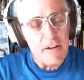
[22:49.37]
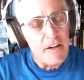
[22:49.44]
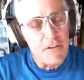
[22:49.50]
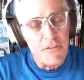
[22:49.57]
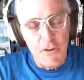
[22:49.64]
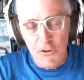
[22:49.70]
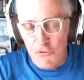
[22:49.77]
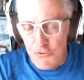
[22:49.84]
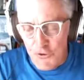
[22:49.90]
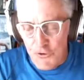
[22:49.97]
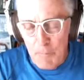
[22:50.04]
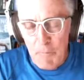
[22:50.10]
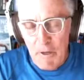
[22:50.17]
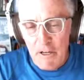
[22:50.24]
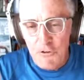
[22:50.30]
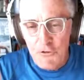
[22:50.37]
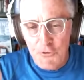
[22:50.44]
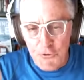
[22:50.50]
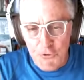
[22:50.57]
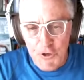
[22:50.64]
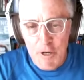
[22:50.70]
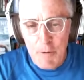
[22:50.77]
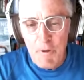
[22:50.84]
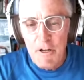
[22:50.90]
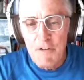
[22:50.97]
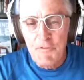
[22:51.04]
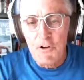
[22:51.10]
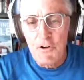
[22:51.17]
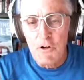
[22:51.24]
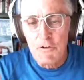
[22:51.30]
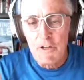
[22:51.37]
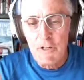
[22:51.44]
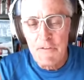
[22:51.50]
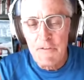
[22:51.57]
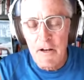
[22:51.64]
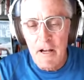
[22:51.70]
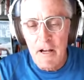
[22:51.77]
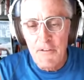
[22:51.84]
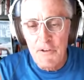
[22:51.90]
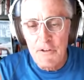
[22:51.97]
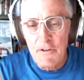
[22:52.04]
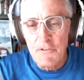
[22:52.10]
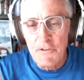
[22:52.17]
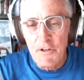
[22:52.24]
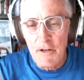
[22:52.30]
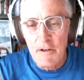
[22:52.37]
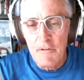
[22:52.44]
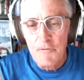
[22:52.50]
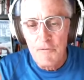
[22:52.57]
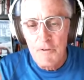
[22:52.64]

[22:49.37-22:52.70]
it's extremely, extremely difficult to get that athlete to take